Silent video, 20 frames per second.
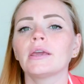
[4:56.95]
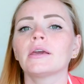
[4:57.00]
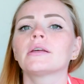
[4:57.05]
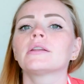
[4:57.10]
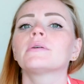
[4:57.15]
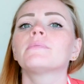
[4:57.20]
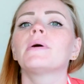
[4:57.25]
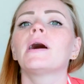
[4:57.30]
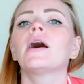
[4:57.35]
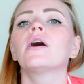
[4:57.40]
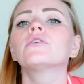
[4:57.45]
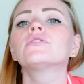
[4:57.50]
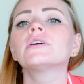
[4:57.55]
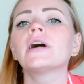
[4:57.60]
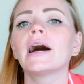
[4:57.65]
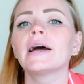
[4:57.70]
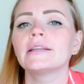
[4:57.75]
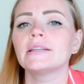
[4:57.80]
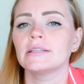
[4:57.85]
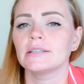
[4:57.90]
and
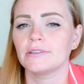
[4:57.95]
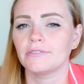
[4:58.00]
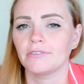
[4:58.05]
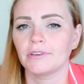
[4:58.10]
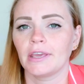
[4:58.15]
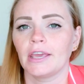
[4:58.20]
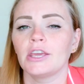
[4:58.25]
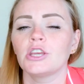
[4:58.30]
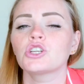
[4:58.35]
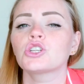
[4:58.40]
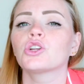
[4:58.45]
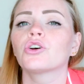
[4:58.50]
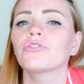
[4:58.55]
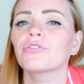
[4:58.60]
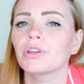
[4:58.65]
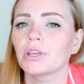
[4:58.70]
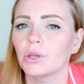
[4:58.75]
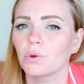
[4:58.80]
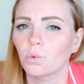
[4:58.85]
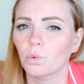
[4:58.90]
about identification of
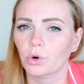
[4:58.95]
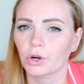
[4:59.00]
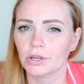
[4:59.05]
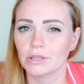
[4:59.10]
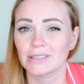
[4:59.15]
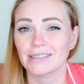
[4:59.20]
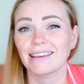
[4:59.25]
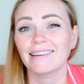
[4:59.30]
keywords.